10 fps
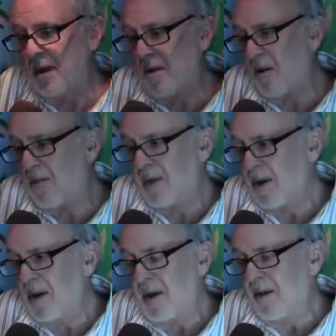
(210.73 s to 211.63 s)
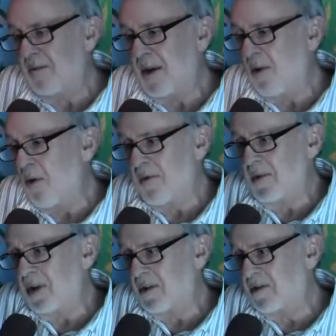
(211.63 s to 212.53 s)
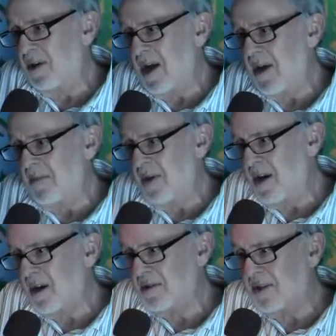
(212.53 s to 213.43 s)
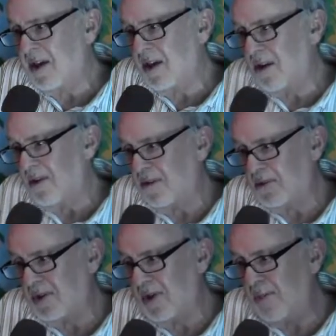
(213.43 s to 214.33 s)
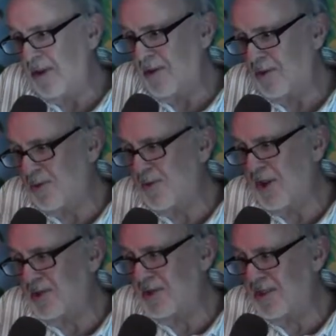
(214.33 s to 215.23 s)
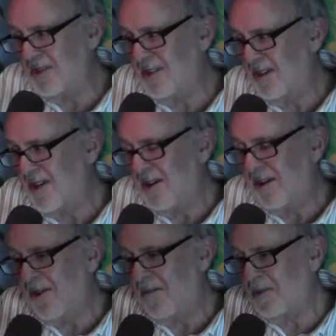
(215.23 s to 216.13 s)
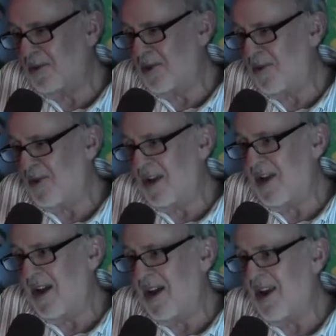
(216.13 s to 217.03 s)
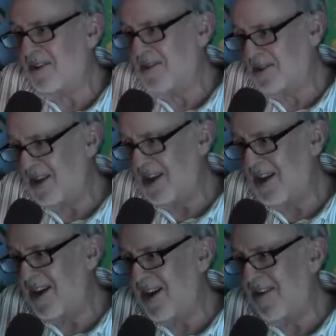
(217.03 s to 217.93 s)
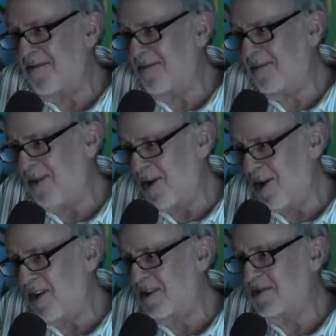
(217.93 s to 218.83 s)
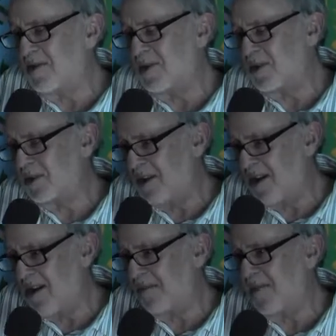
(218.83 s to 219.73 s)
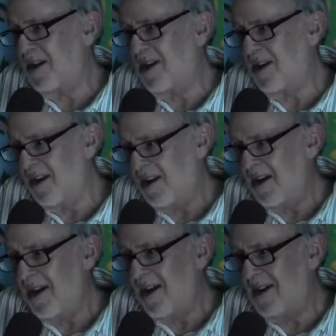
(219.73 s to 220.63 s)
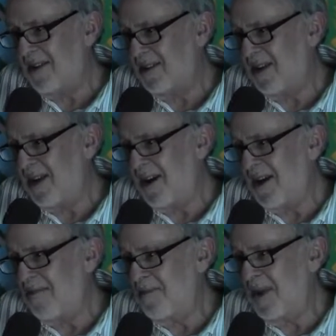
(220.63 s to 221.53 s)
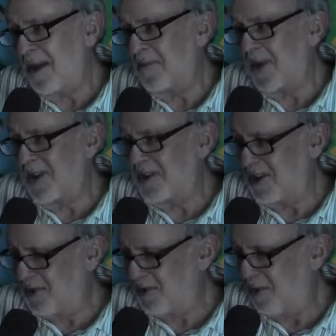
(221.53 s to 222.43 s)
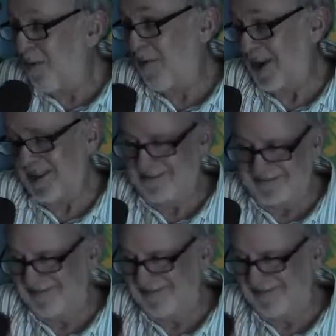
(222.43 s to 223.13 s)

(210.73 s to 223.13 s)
they know everything that's going to happen next, they get a little sleepy or too much in the comfort zone. And I like to stay ahead of the audience just enough that I make them pay attention, hopefully.